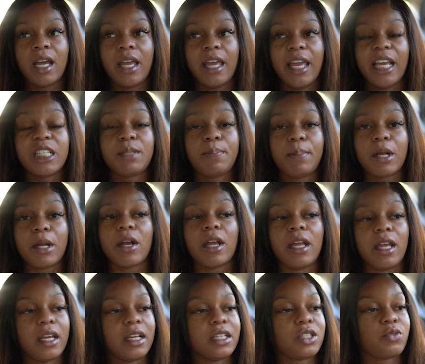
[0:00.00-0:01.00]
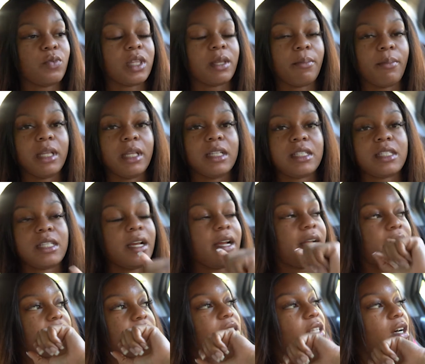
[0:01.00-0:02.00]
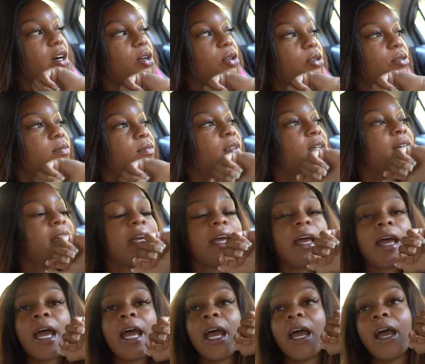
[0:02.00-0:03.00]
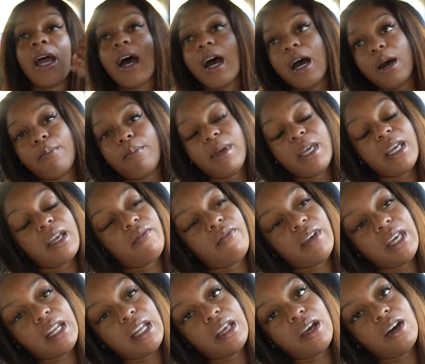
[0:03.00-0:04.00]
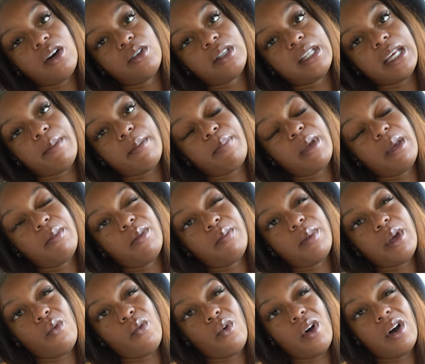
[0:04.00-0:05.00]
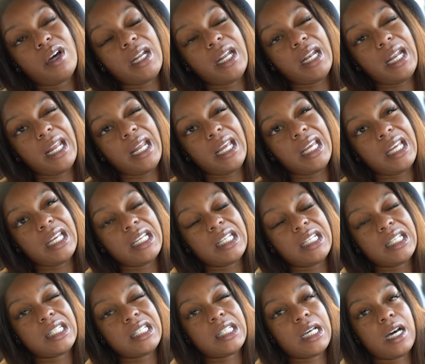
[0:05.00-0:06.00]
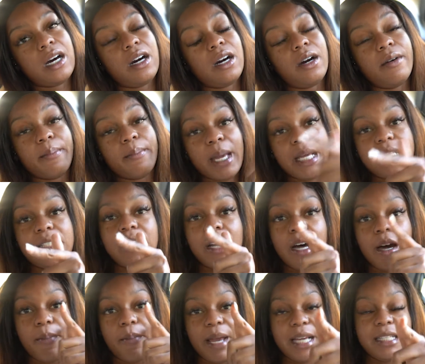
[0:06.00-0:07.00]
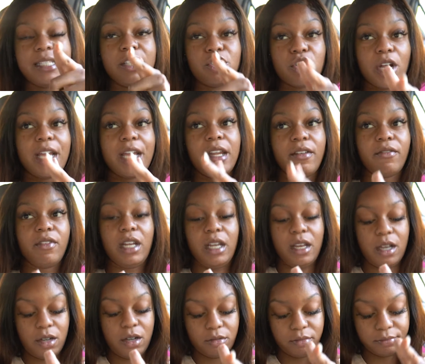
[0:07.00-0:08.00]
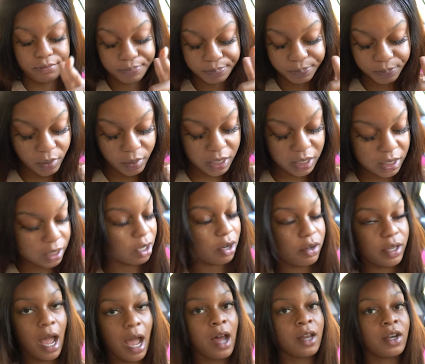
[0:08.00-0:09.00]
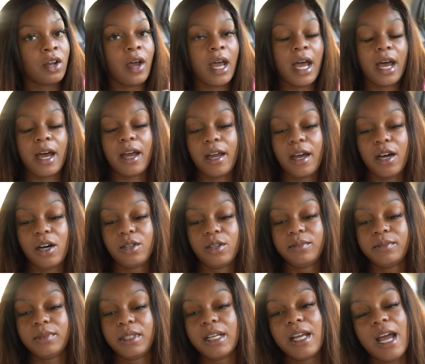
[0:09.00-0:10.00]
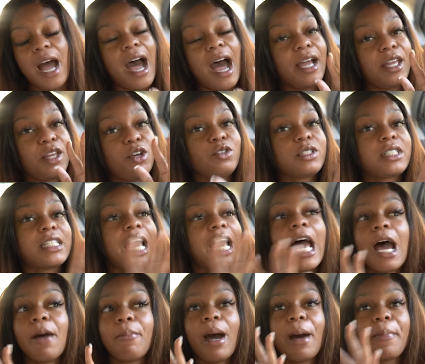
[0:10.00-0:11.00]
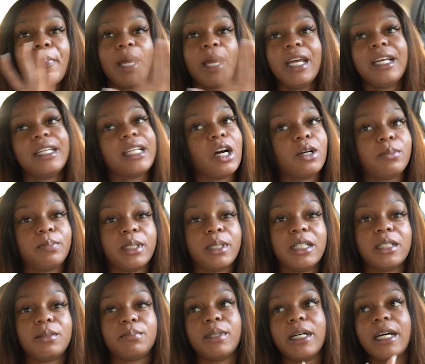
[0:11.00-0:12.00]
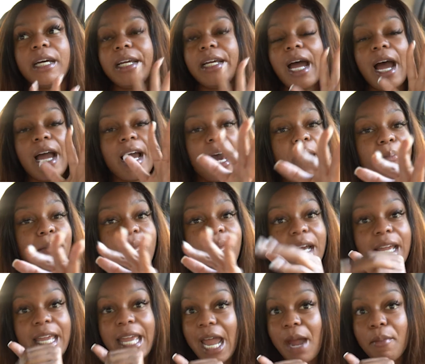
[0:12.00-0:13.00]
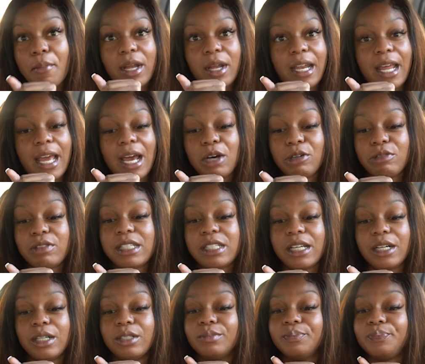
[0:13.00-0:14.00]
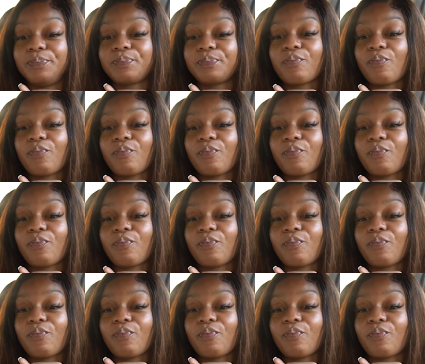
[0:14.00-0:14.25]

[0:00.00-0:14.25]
experience with the military. So, a big video that people been wanting is um, bas a basic training video. So, y'all know how it go. I used to have my pink notebook, but I got me a camera now, so